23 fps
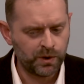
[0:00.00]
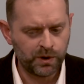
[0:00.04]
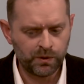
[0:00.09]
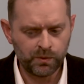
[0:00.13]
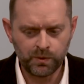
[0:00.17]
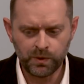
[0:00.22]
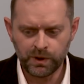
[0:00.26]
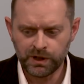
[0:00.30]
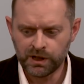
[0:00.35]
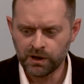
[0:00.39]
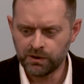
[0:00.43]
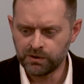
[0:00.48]

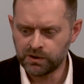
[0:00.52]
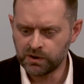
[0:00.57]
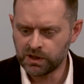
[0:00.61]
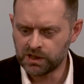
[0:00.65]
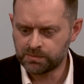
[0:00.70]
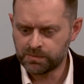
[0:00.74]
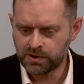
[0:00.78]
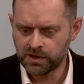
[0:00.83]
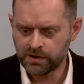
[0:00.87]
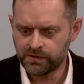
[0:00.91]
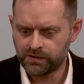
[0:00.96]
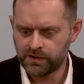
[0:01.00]
We don't do this
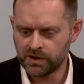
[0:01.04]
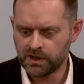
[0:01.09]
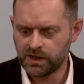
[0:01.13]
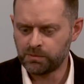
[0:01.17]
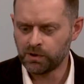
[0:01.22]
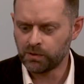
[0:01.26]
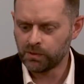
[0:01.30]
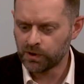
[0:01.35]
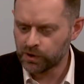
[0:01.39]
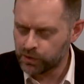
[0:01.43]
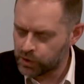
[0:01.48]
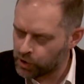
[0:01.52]
perfectly,
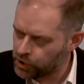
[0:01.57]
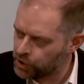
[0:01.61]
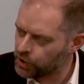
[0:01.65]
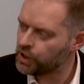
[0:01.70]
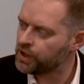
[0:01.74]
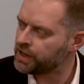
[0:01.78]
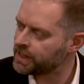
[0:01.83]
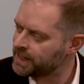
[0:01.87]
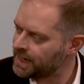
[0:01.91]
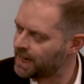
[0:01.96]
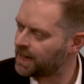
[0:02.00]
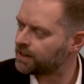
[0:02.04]
but we're
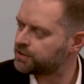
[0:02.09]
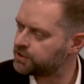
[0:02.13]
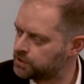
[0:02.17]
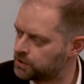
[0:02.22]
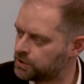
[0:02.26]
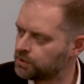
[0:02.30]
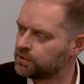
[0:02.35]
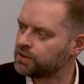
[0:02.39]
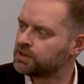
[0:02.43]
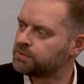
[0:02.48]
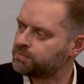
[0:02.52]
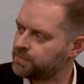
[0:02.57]
learning how to
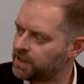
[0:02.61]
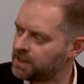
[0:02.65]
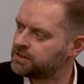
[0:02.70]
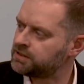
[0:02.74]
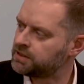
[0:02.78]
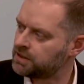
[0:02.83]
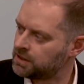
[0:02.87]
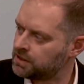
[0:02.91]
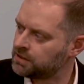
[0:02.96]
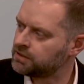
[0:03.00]
do this better.